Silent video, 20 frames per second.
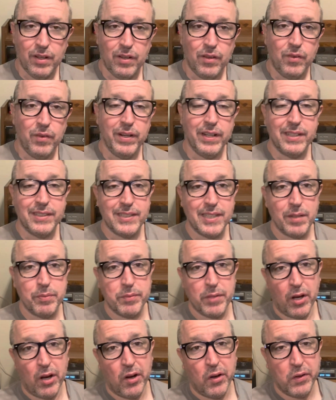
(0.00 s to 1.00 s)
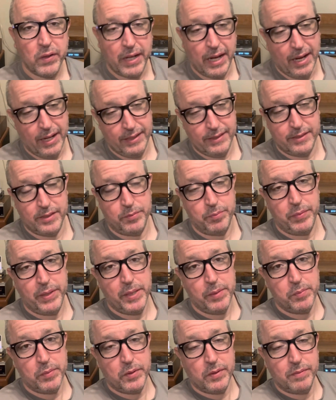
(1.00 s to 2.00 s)
we accept all kinds of
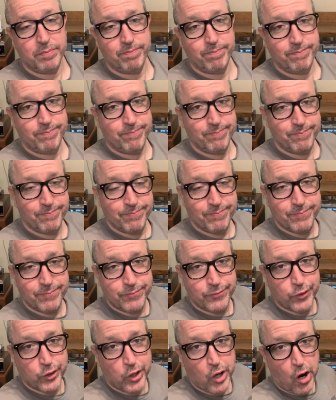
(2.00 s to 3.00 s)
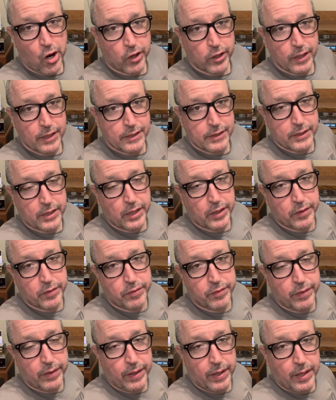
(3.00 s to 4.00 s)
people, regardless of
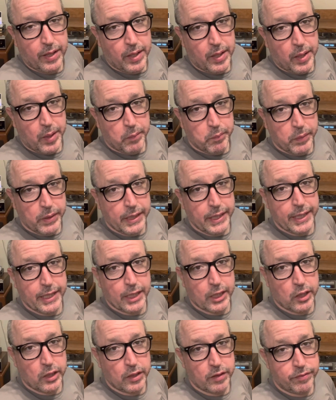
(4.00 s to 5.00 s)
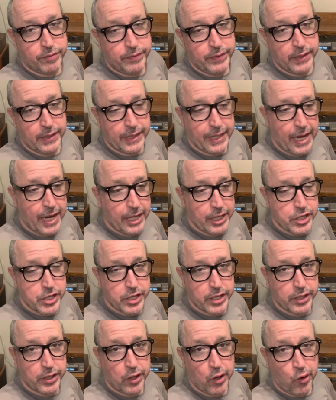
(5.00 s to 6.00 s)
political
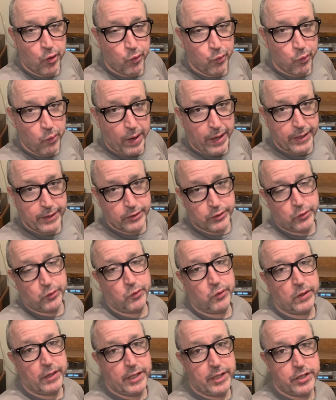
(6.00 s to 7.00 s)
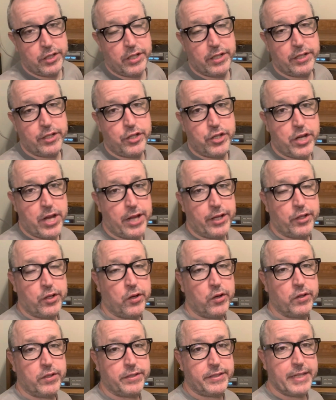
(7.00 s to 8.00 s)
affiliation, race, religion,
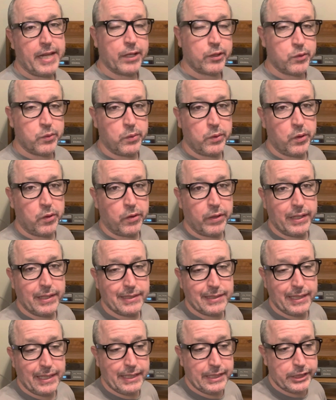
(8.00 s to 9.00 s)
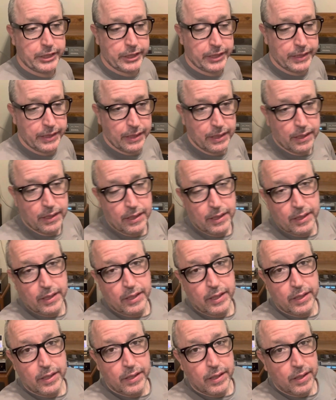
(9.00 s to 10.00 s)
gender, sexual orientation,
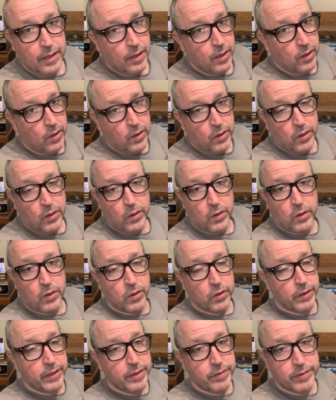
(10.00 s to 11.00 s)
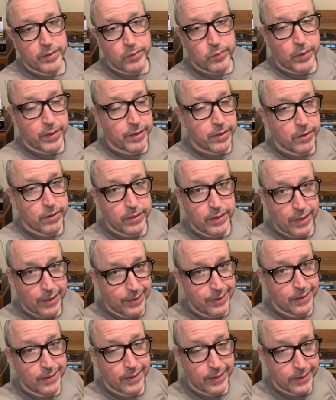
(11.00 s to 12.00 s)
or even whether or not
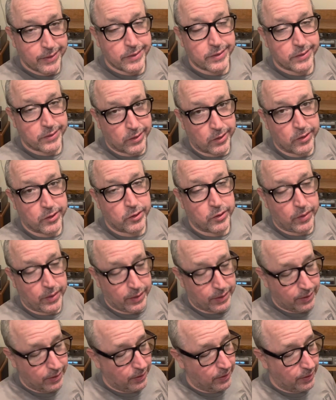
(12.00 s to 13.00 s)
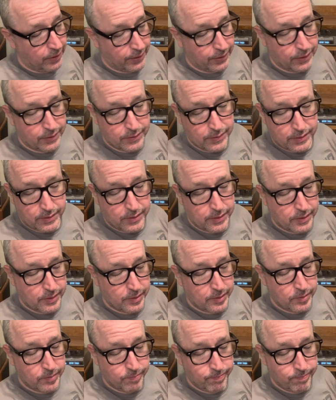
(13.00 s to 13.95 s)
you like Star Trek. I guess